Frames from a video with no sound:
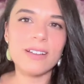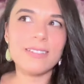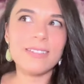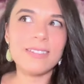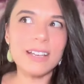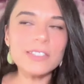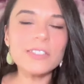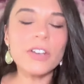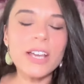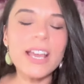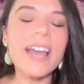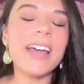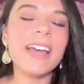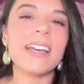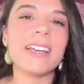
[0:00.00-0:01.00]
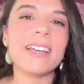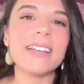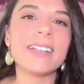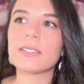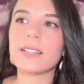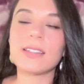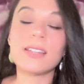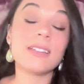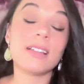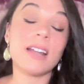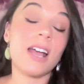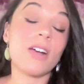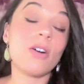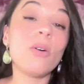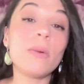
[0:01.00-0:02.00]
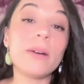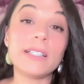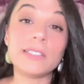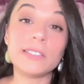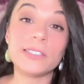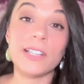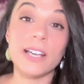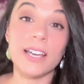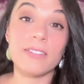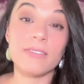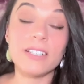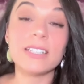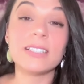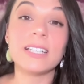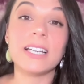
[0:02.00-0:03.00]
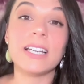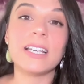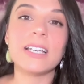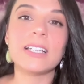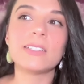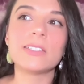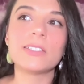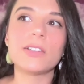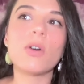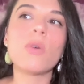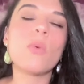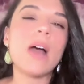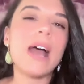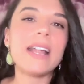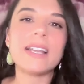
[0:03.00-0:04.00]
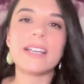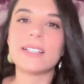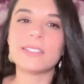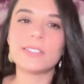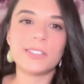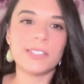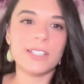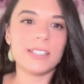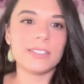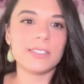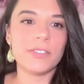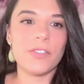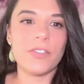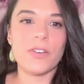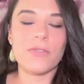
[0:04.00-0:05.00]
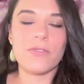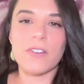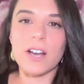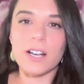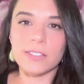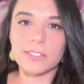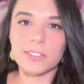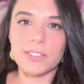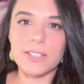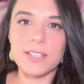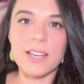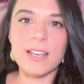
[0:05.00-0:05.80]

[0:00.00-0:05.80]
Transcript: that's okay. The thing that I always say really is awareness is the first